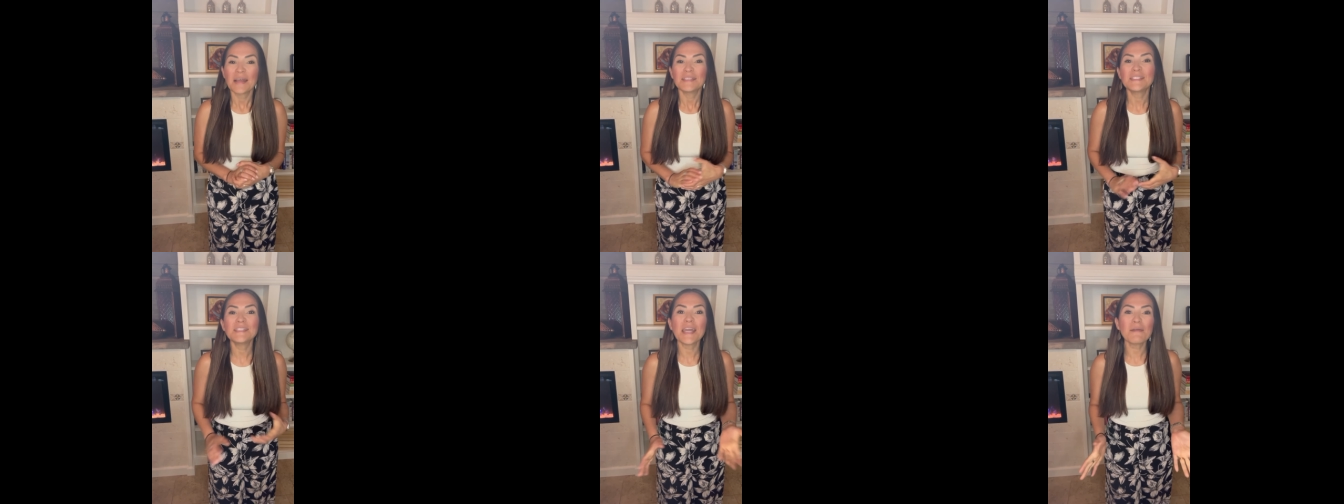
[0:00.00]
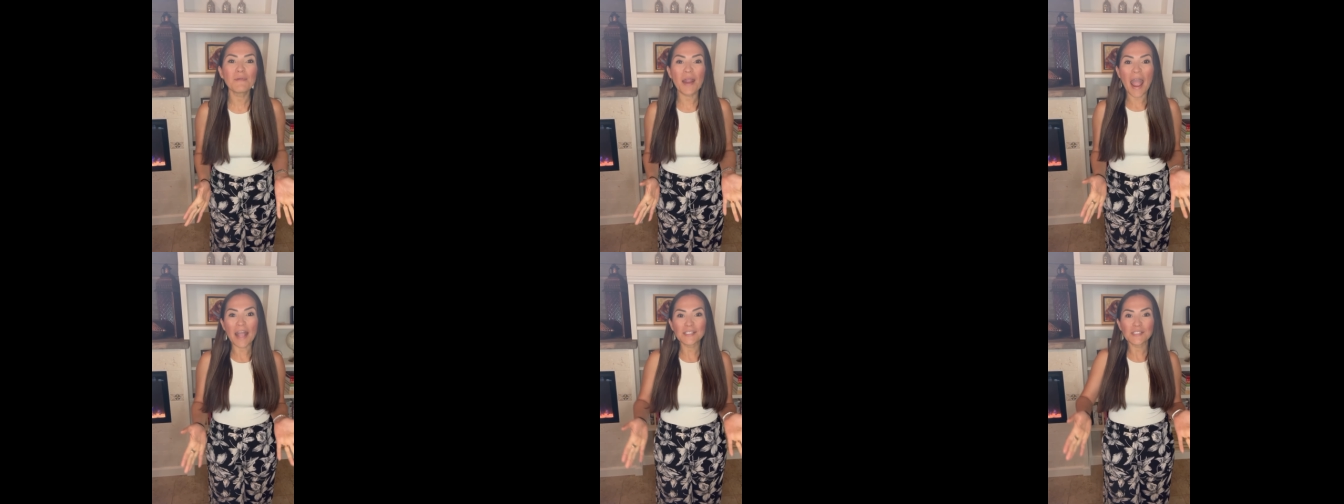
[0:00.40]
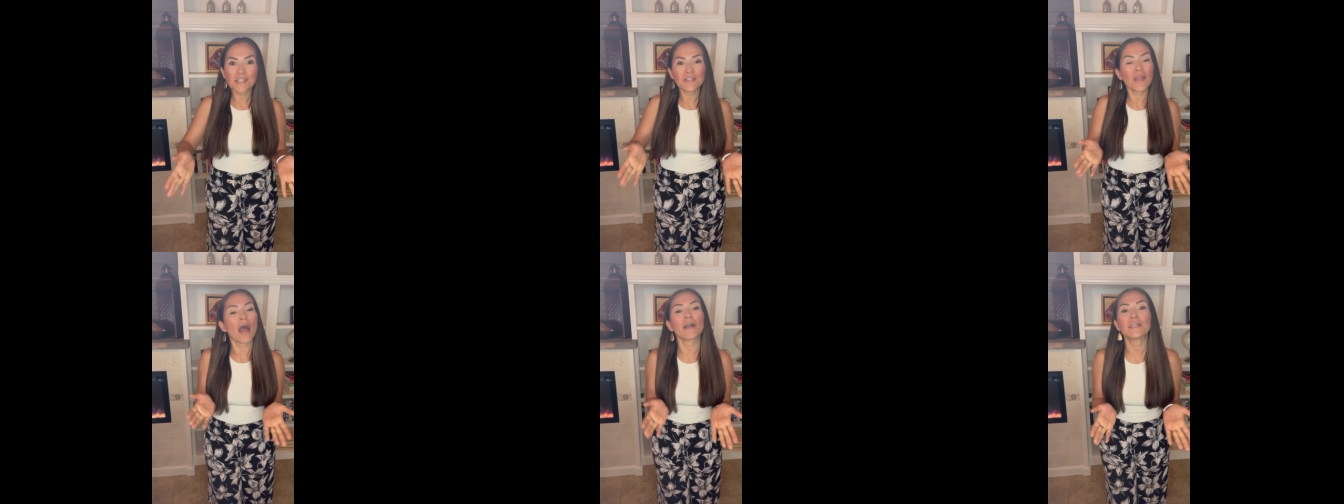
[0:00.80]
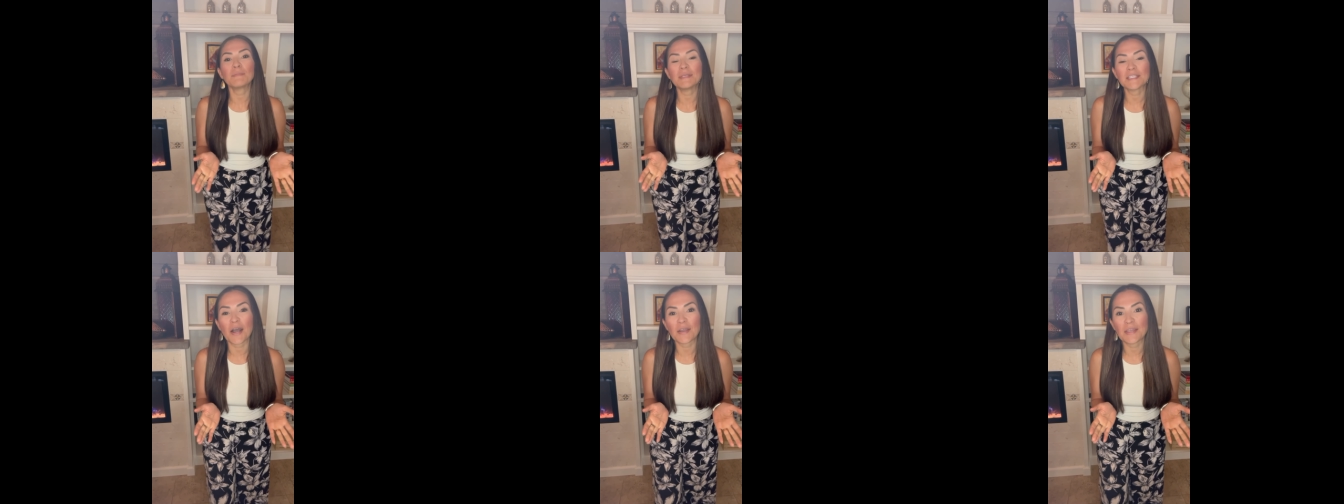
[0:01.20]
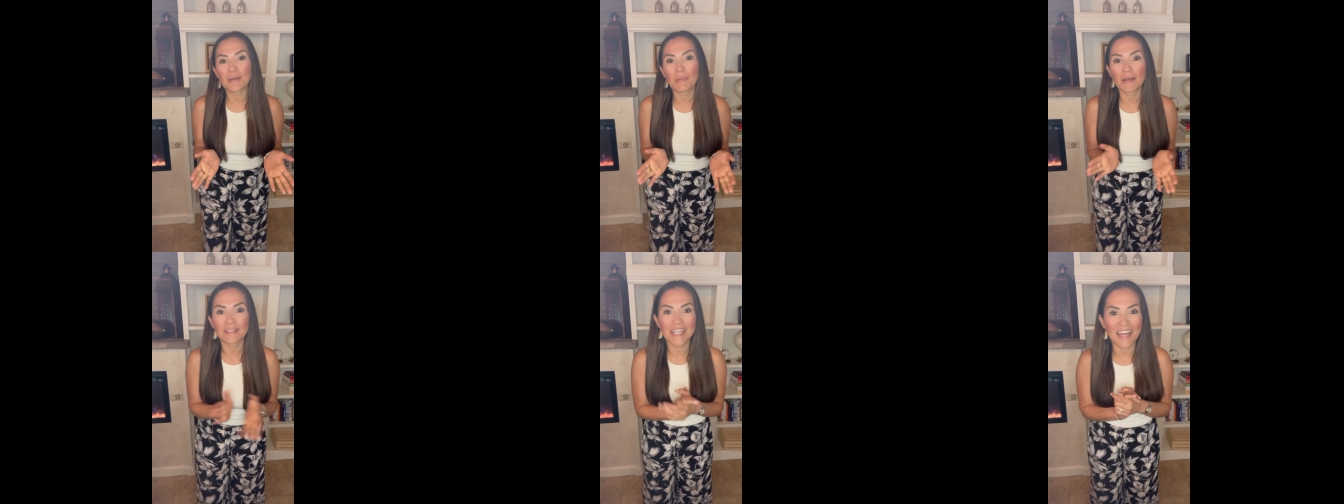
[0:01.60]
Today we're actually not gonna be talking
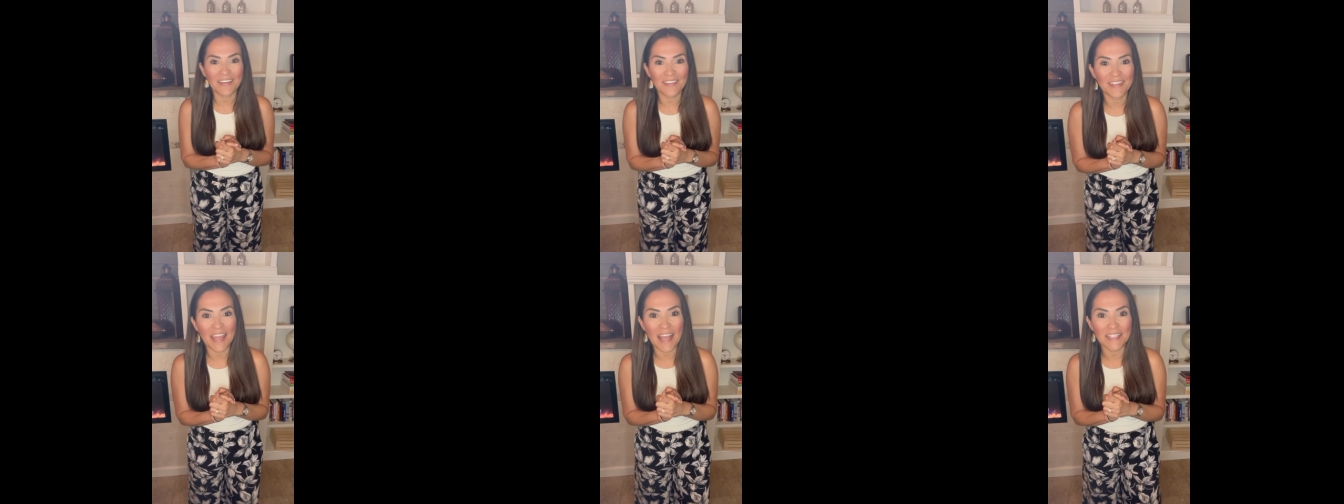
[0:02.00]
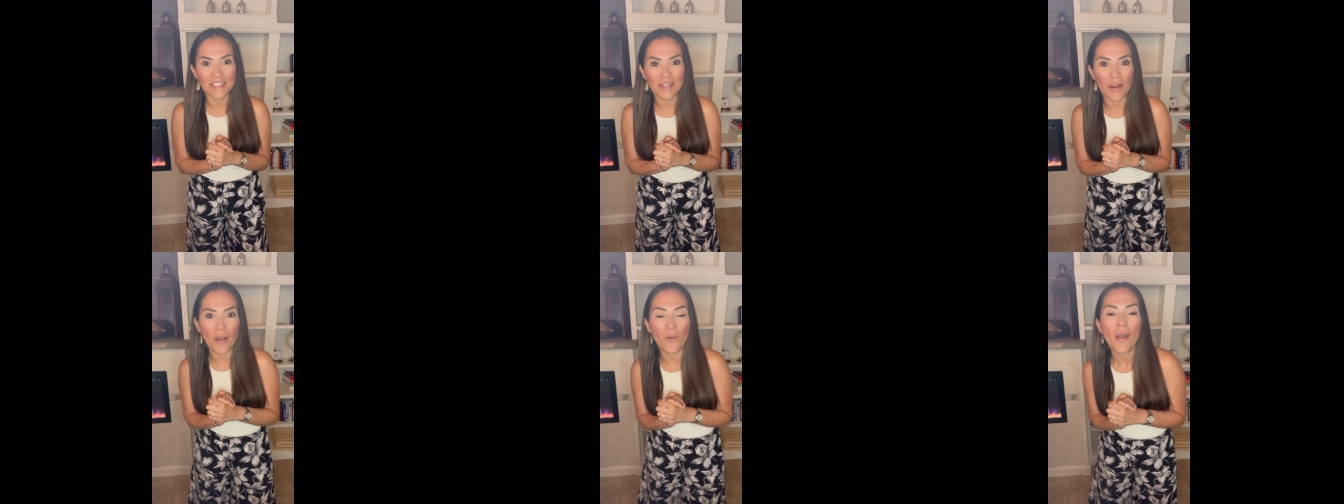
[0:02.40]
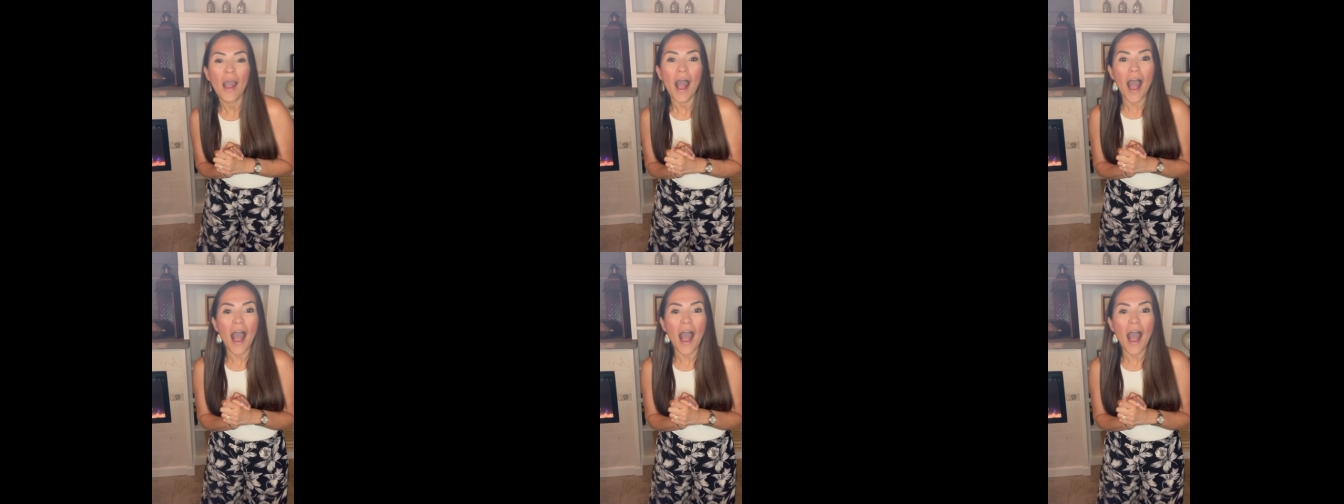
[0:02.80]
about title and escrow.